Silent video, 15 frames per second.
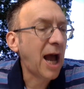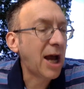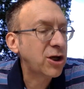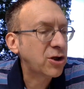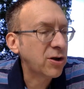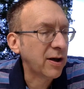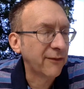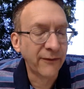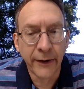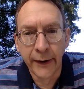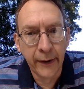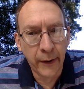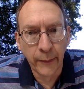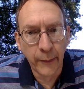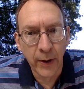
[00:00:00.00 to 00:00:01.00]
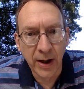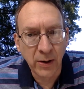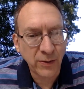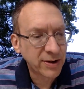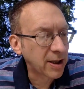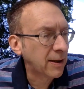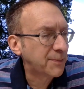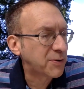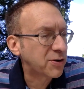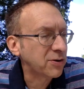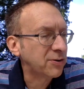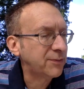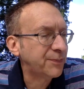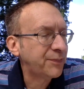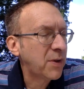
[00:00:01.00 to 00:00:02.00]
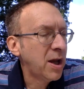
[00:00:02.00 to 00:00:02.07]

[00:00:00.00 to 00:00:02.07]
I should have known what he was up to.